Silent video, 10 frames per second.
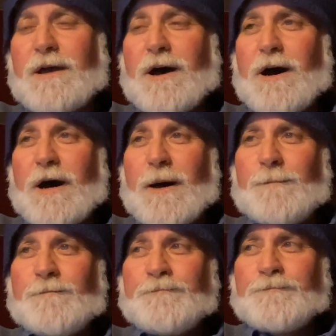
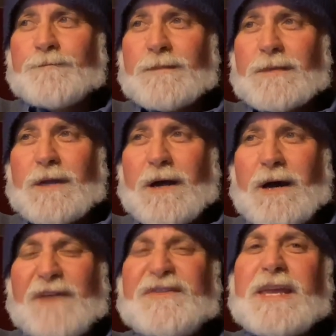Um, uh,
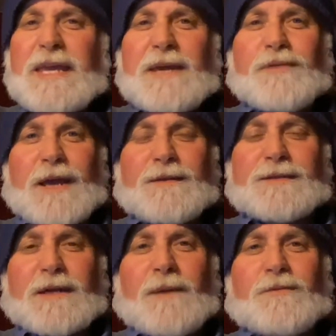I think he had played this
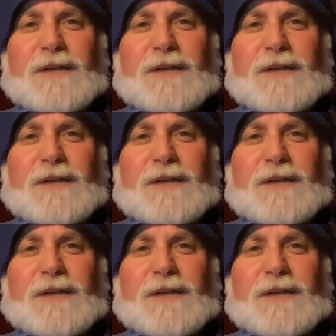a couple